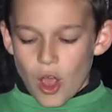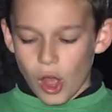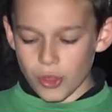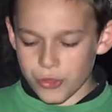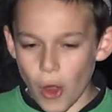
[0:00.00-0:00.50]

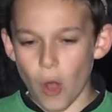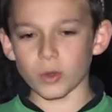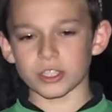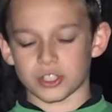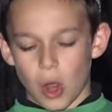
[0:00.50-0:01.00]
Although
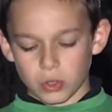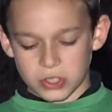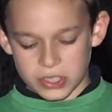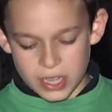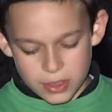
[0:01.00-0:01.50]
we don't
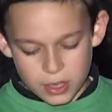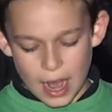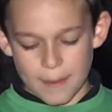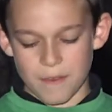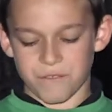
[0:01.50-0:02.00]
see the
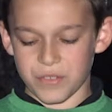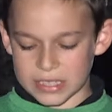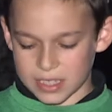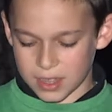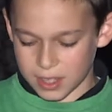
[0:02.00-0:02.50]
Rebbe
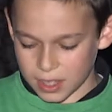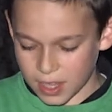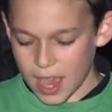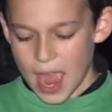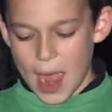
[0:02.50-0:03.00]
physically,
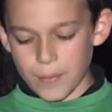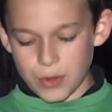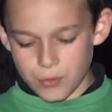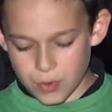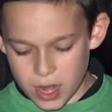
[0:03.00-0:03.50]
and
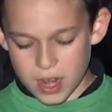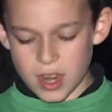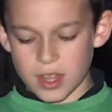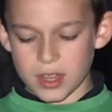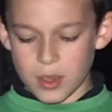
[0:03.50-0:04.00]
we
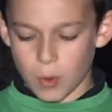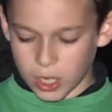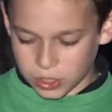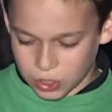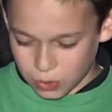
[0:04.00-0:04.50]
really
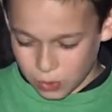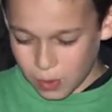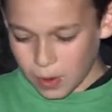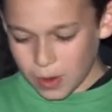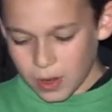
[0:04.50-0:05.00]
want to,
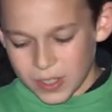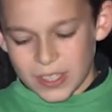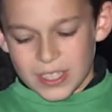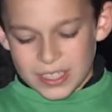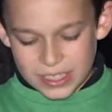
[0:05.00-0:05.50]

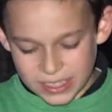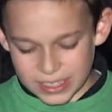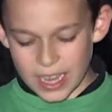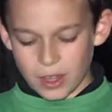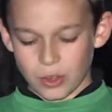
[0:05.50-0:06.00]

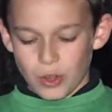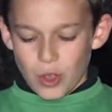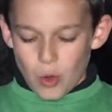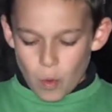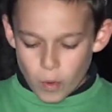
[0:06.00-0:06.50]
still,
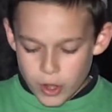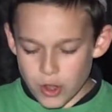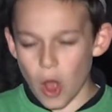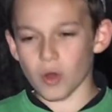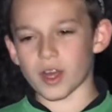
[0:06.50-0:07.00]
we
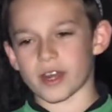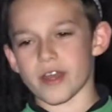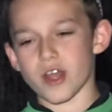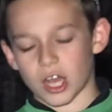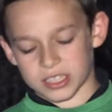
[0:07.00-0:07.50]
know that a
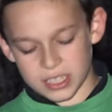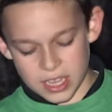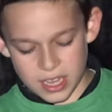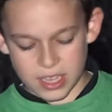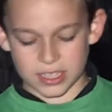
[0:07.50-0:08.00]

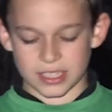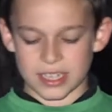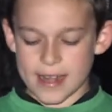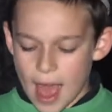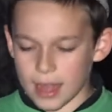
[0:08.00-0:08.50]
Nasi is
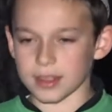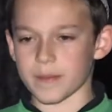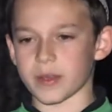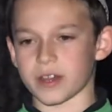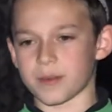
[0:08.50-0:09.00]
not
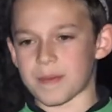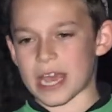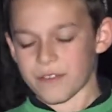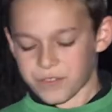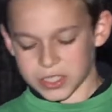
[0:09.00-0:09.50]
limited by
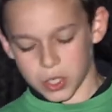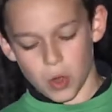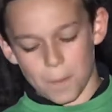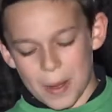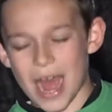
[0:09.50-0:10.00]
a
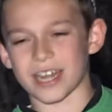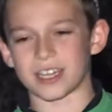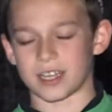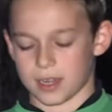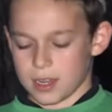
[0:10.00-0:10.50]
physical body.